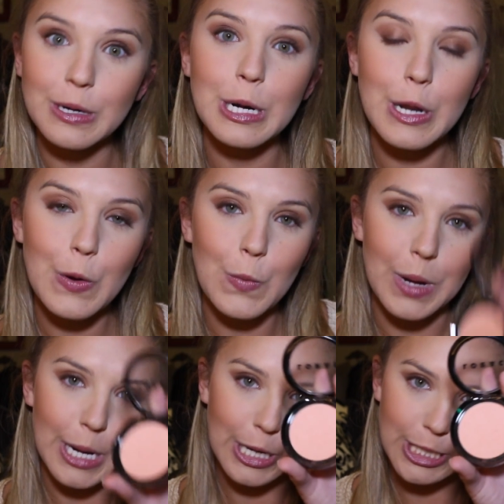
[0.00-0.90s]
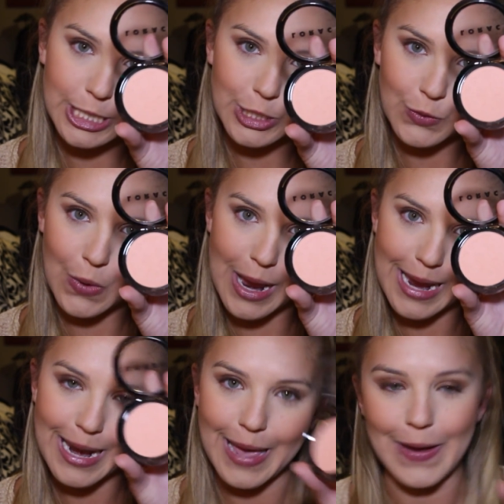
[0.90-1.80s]
for a new one, you should
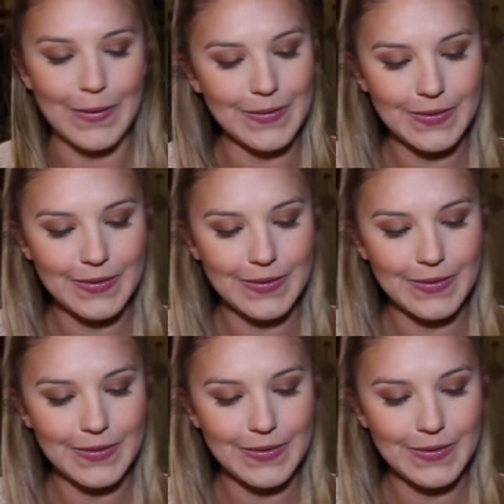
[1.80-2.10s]
try it out.